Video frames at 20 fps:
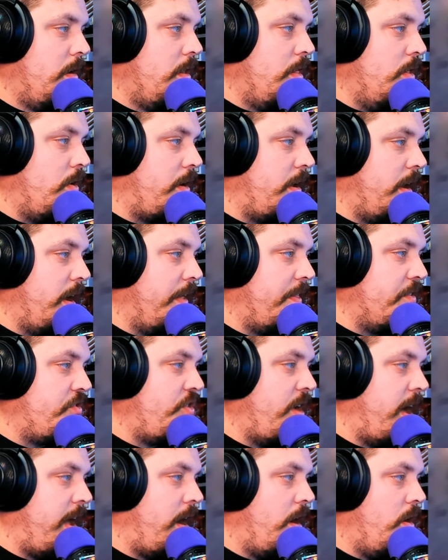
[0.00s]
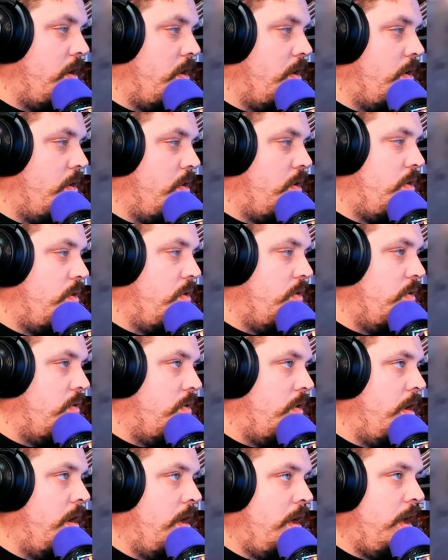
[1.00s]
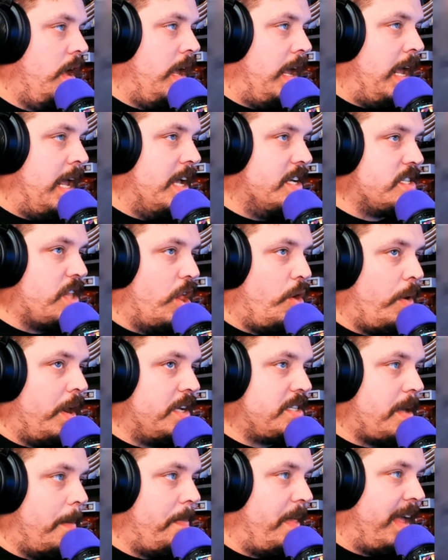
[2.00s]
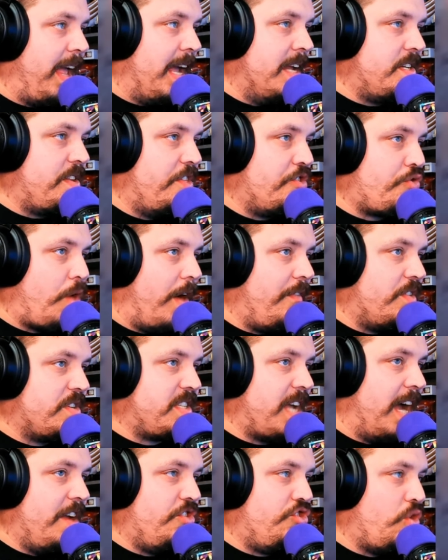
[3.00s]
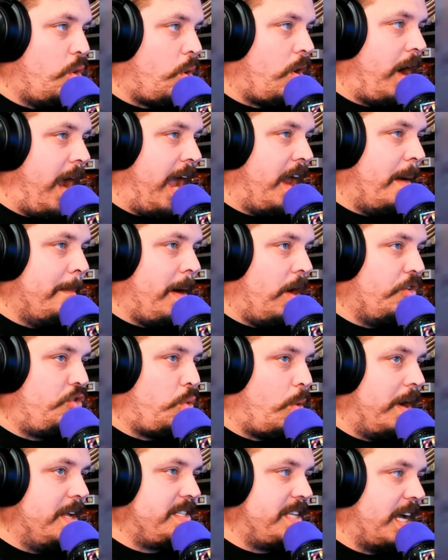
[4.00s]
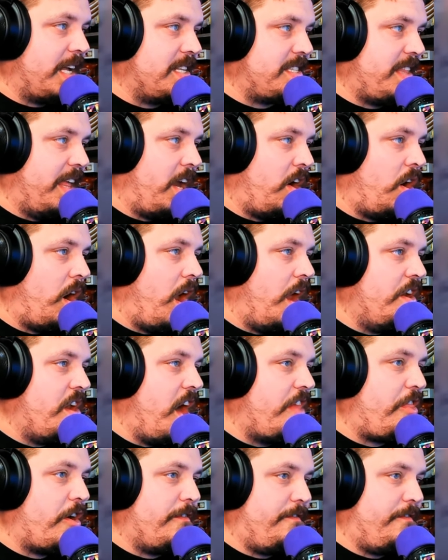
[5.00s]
Looking at the shadow. He is loading something into the driver's side door, and about 20 seconds later, another